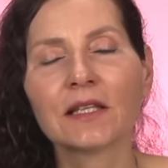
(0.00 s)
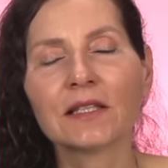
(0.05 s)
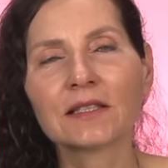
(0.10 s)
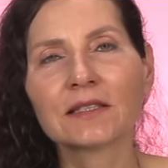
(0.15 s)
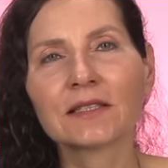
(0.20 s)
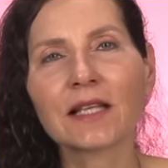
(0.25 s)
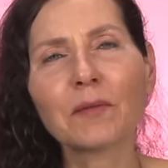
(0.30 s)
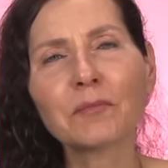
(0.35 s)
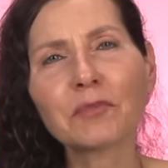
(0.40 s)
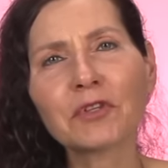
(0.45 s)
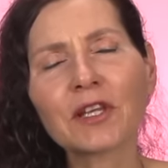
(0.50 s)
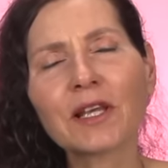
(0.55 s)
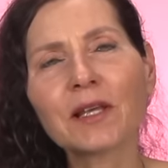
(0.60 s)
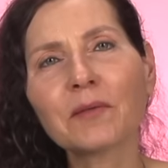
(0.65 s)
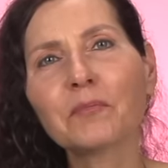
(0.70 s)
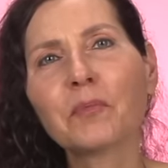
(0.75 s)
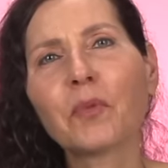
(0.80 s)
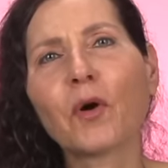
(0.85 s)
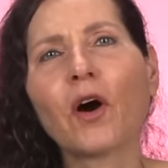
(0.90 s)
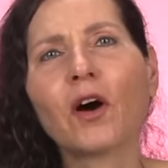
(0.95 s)

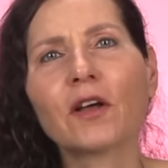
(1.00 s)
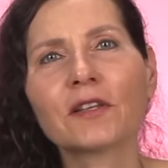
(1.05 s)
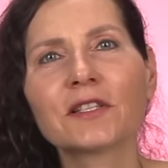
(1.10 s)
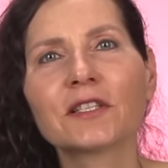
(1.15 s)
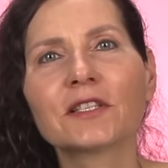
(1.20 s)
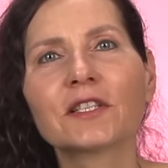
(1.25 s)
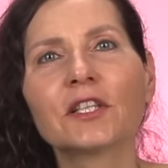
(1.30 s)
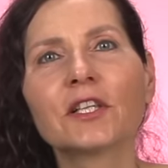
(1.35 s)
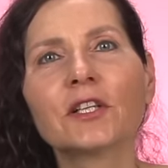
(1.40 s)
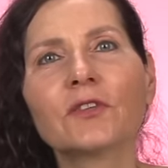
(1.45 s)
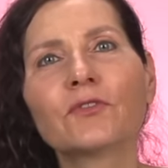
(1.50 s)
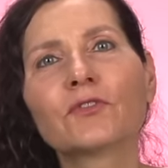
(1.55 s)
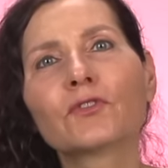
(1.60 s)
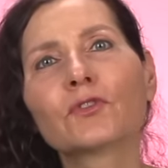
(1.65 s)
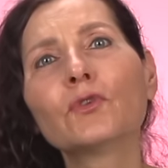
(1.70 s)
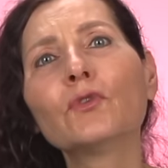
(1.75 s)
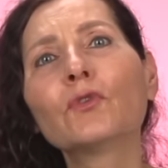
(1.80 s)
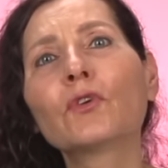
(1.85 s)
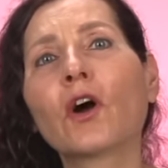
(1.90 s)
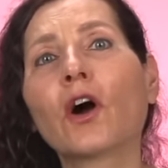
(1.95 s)
something positive
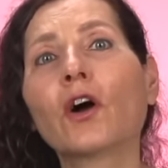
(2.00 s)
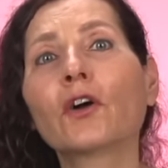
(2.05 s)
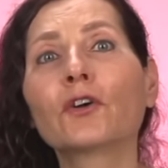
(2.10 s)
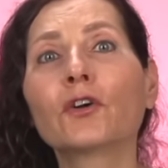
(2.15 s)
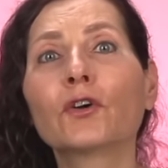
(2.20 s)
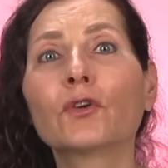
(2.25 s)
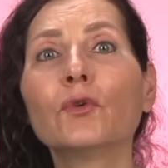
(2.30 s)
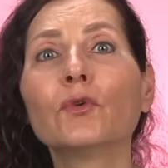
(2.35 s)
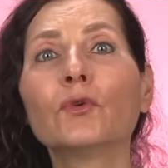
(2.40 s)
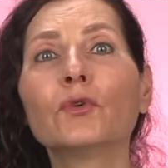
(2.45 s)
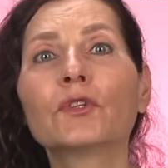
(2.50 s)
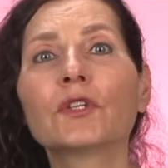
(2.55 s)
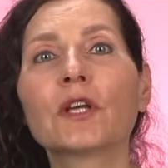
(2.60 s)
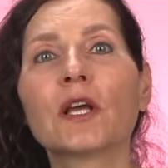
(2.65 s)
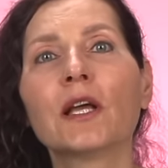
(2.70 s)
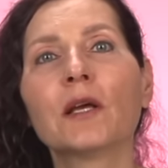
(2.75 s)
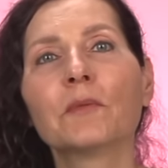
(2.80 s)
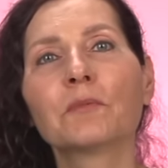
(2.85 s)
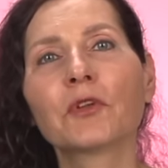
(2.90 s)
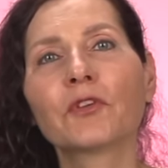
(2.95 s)
to conclude
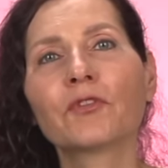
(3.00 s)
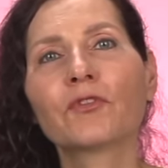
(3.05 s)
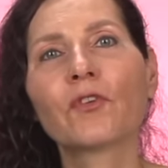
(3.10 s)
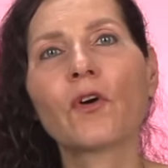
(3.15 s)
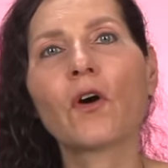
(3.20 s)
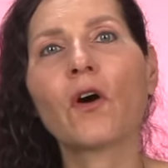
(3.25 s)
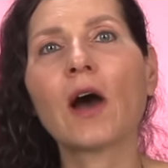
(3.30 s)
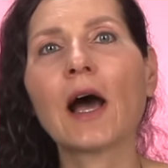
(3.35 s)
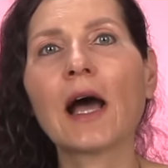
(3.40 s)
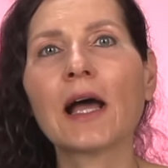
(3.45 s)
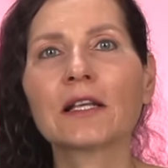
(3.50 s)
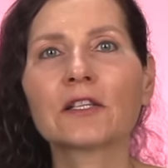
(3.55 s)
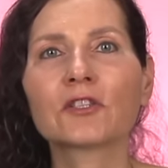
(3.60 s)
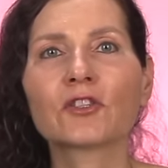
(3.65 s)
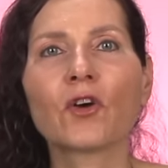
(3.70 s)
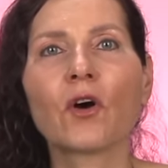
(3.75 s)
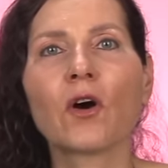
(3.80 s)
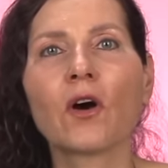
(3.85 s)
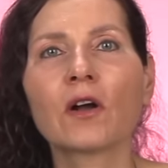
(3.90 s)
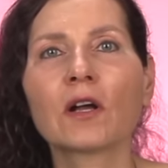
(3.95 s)
before I
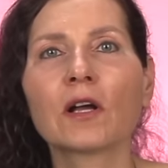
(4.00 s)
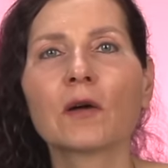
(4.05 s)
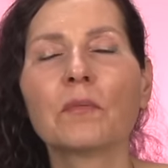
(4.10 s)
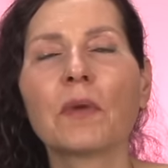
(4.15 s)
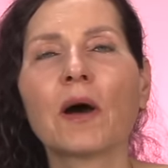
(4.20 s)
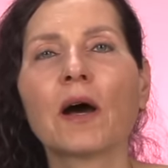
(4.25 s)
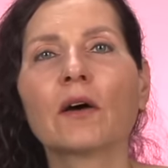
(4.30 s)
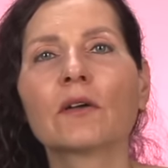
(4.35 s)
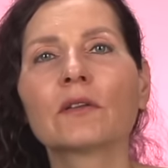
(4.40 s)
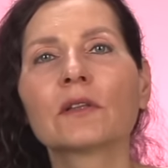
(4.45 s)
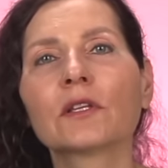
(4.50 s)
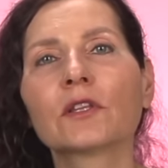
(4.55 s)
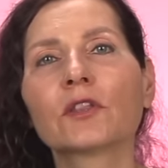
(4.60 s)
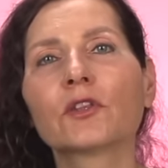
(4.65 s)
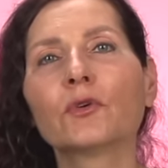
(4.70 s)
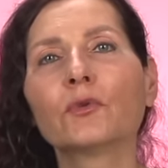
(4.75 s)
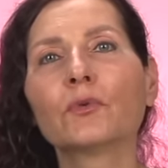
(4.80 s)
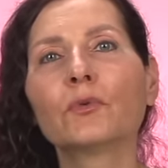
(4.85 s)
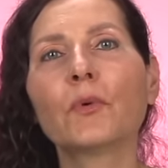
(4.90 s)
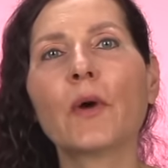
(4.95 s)
talk about
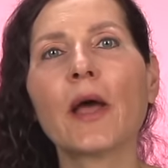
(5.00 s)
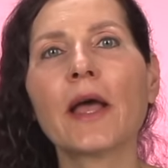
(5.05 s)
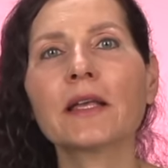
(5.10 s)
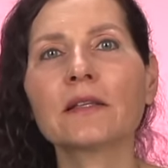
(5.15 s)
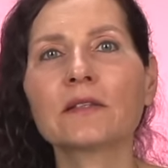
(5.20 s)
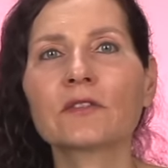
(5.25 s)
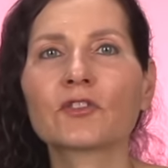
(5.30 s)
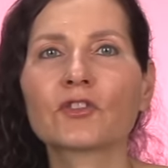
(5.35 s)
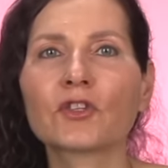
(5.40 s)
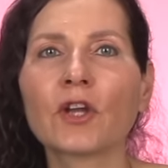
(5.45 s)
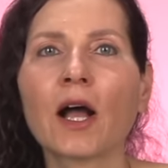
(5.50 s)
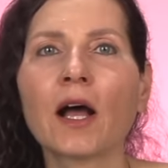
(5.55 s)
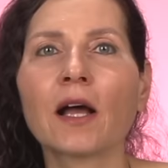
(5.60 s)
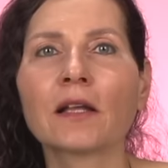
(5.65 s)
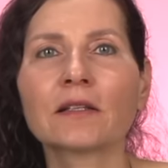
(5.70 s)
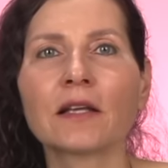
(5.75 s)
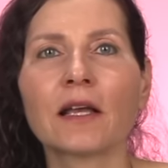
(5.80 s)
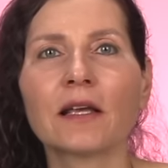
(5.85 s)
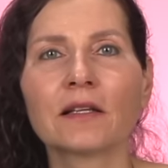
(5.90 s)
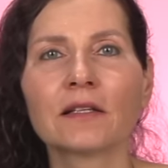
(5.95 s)
the U S
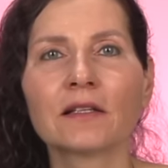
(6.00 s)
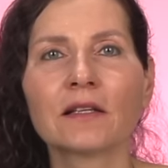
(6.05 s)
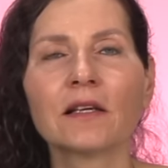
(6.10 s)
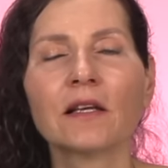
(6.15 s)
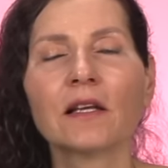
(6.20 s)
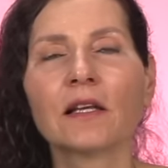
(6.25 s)
chart and